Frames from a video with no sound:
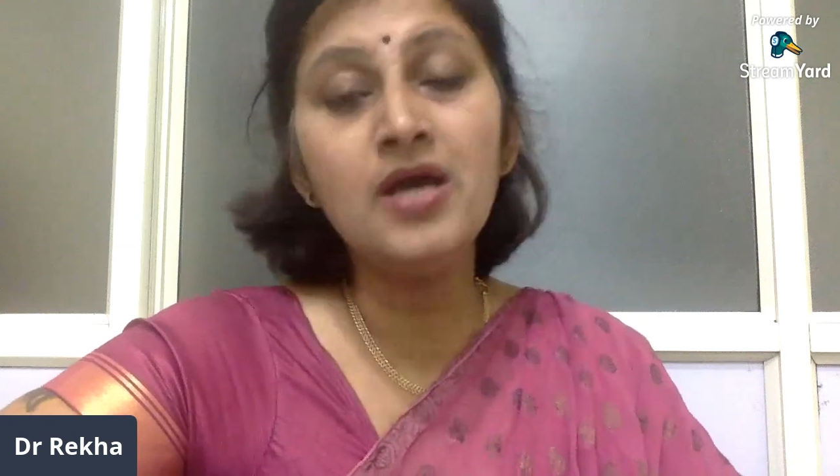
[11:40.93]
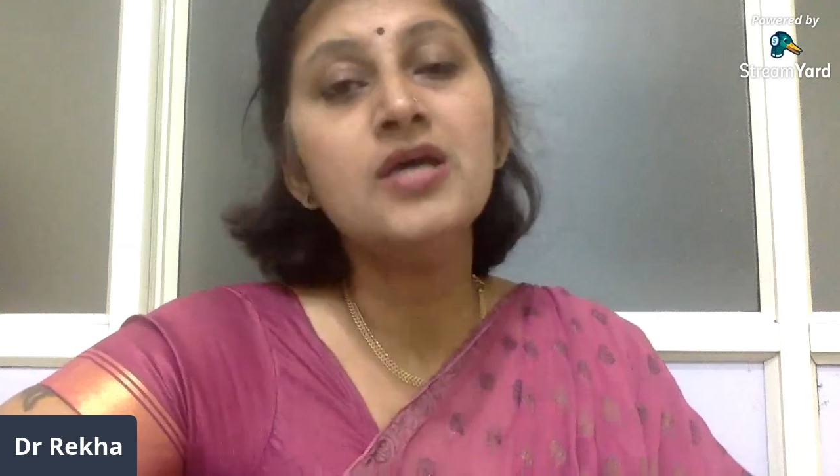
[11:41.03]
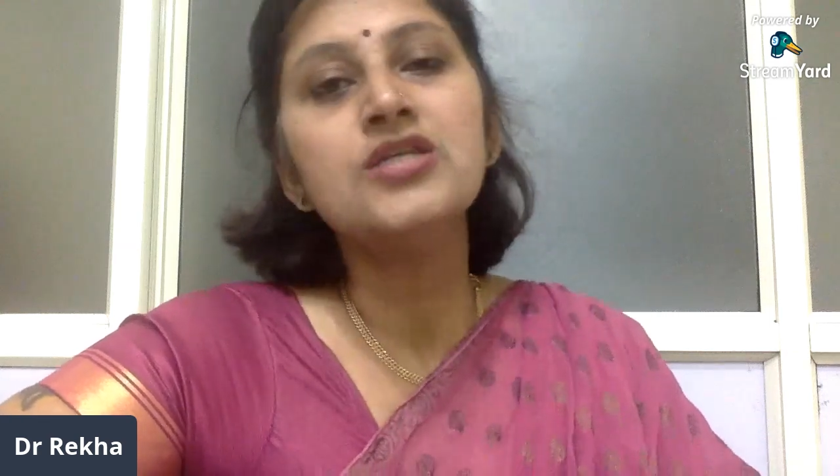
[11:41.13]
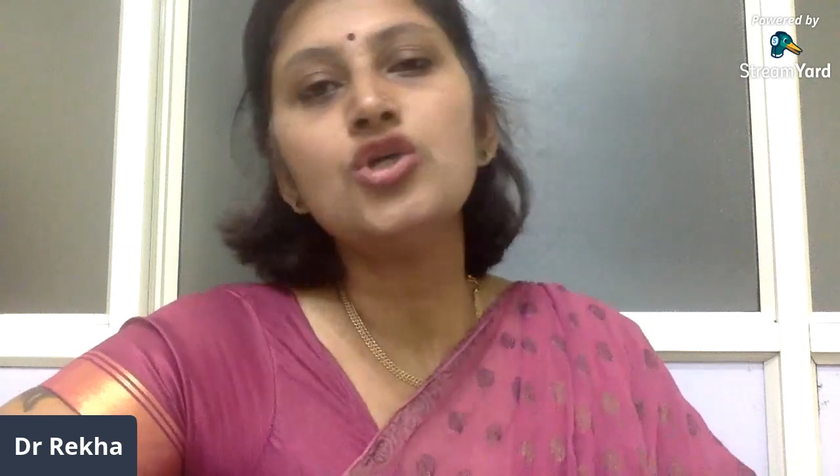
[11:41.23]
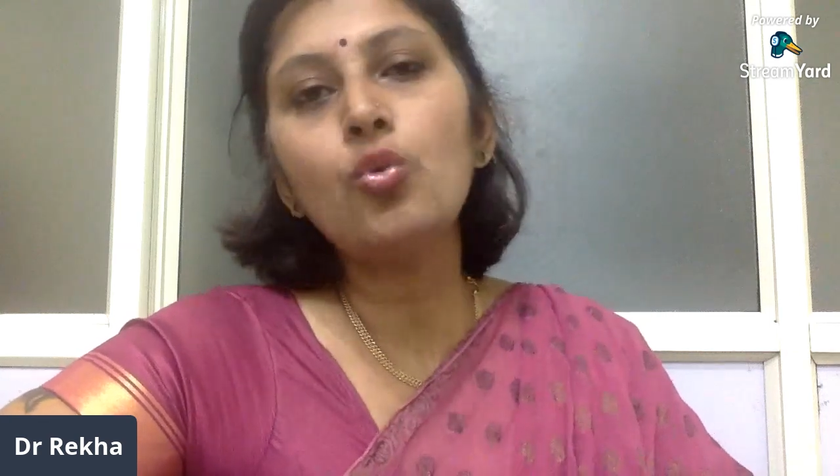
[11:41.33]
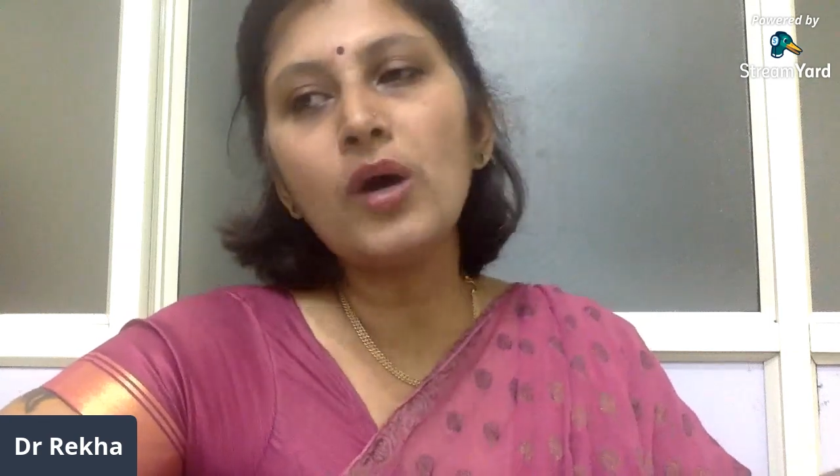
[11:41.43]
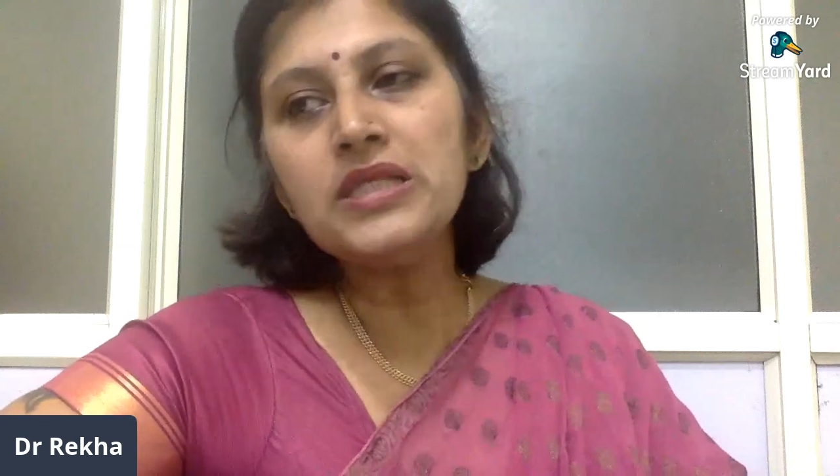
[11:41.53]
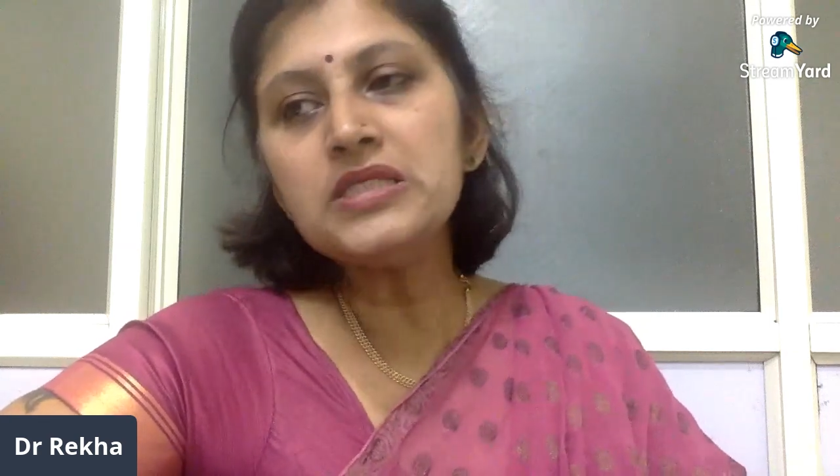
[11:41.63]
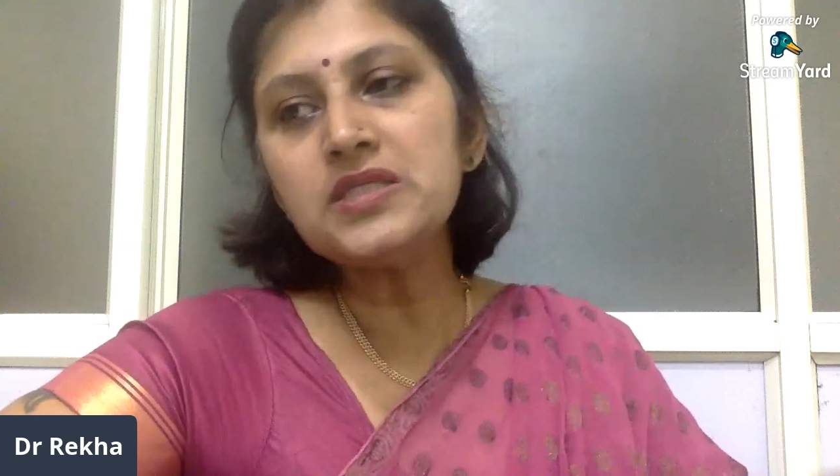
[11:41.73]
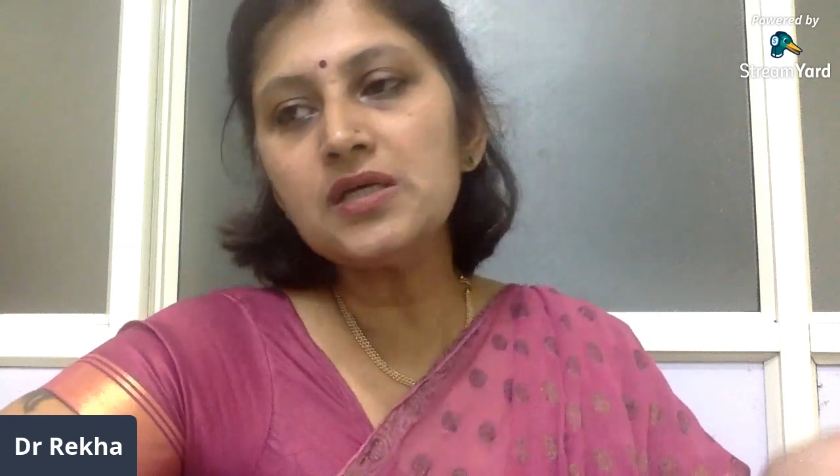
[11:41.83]
So
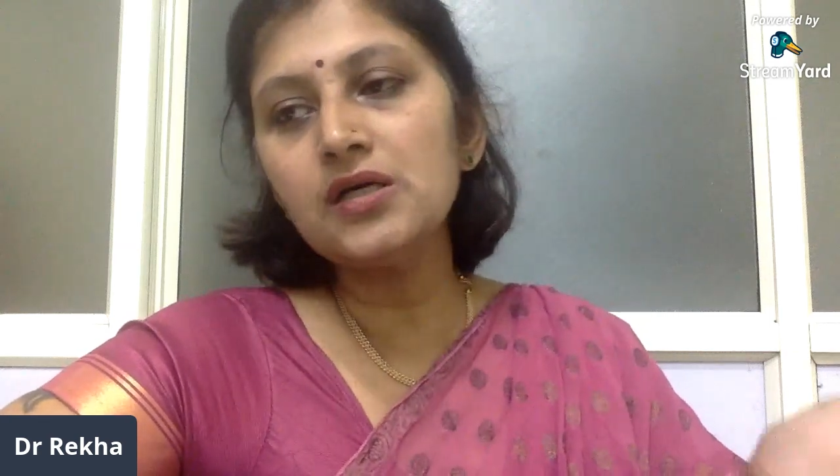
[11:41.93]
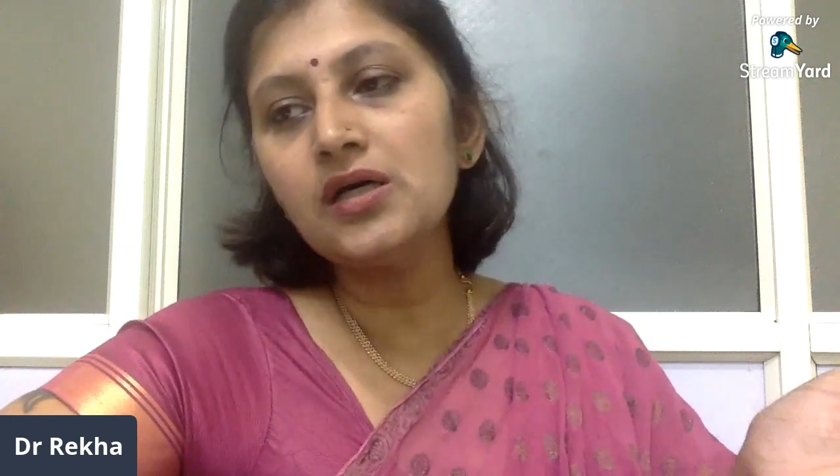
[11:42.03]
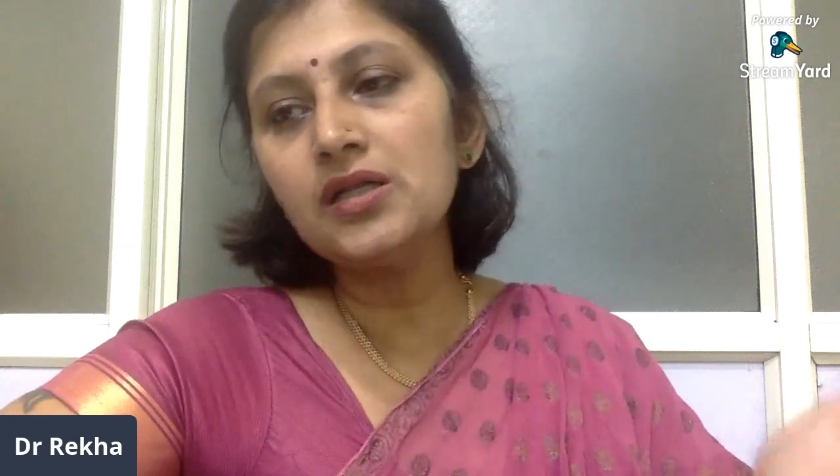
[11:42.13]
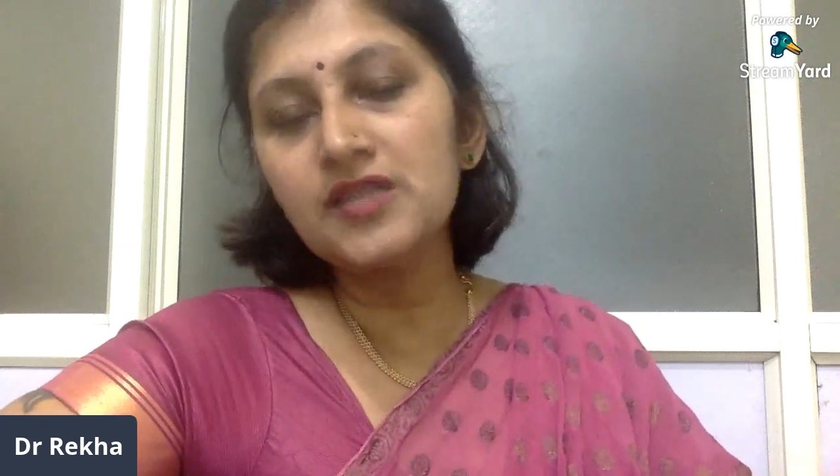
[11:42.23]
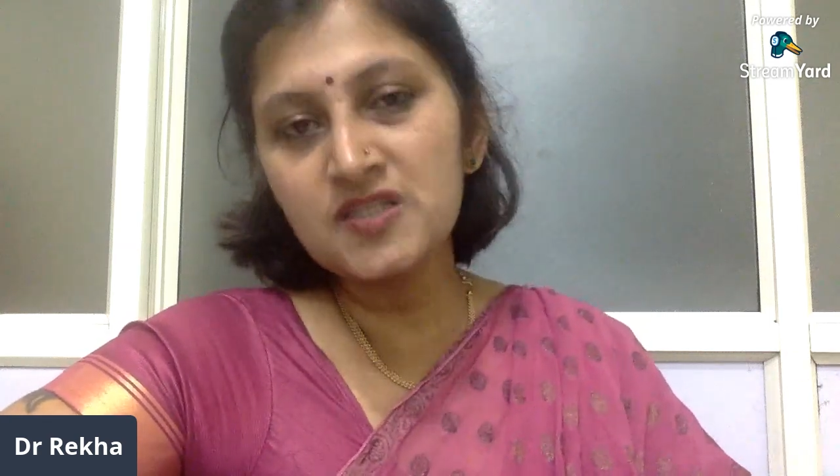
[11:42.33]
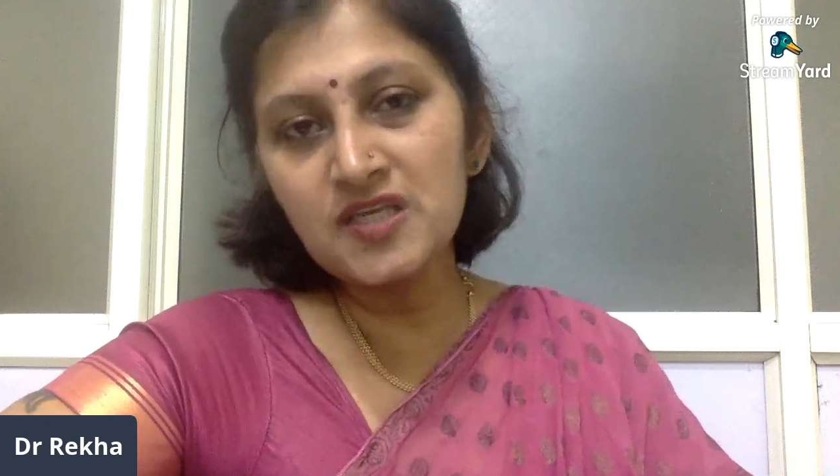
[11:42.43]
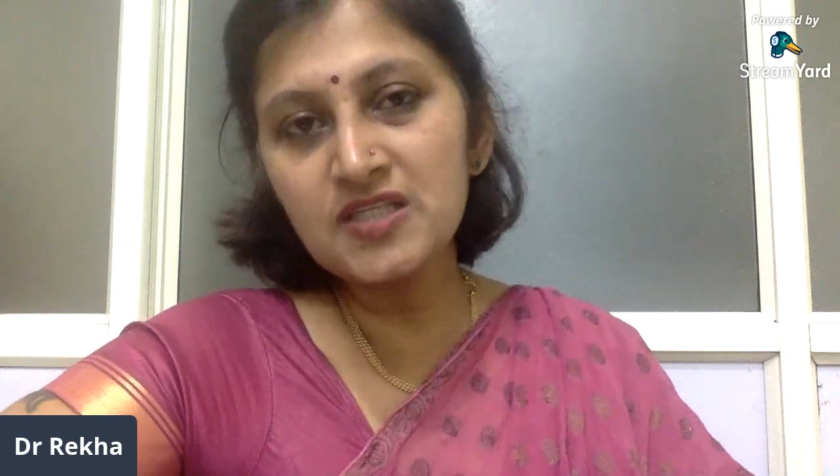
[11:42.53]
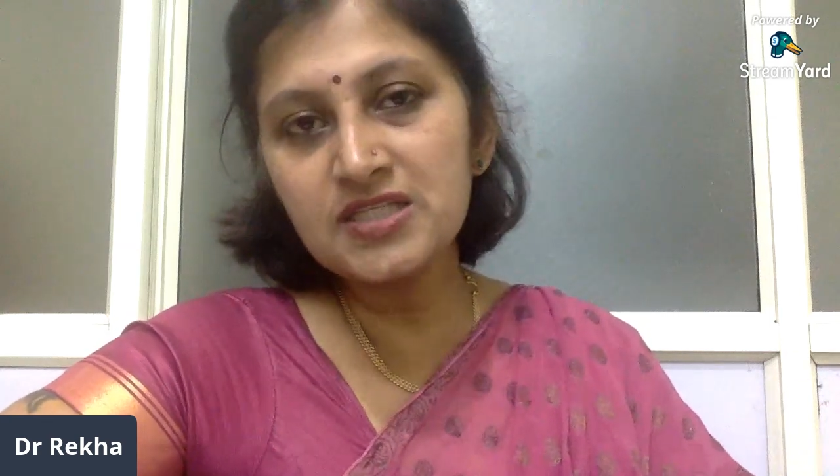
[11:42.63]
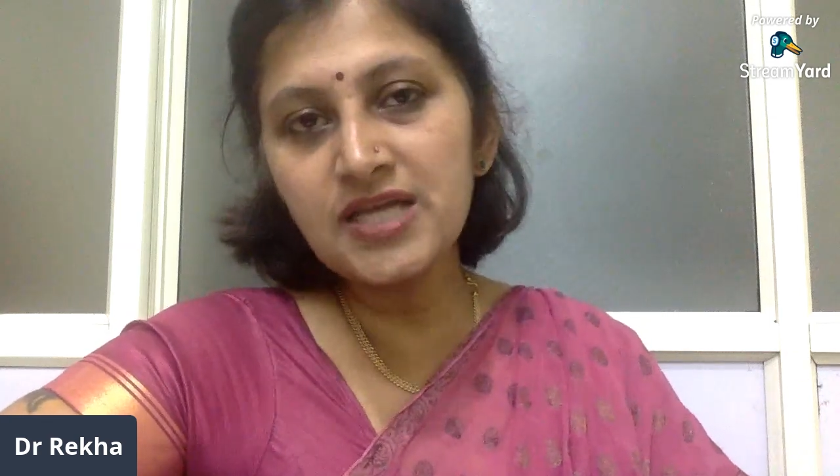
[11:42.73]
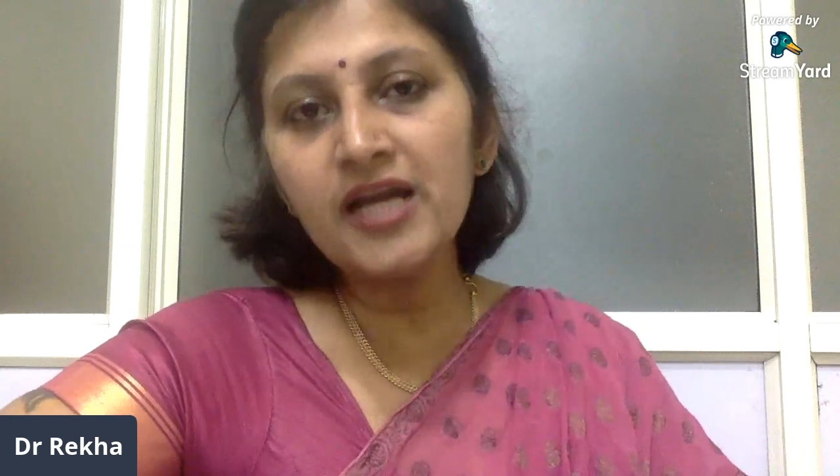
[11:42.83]
once this is
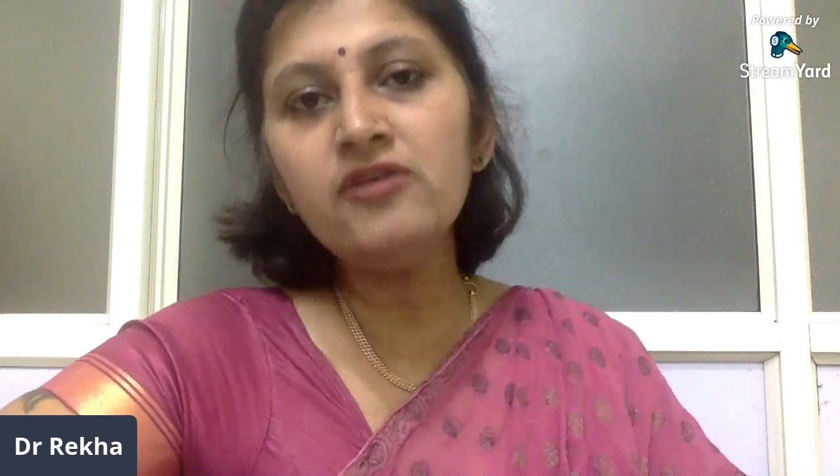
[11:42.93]
done,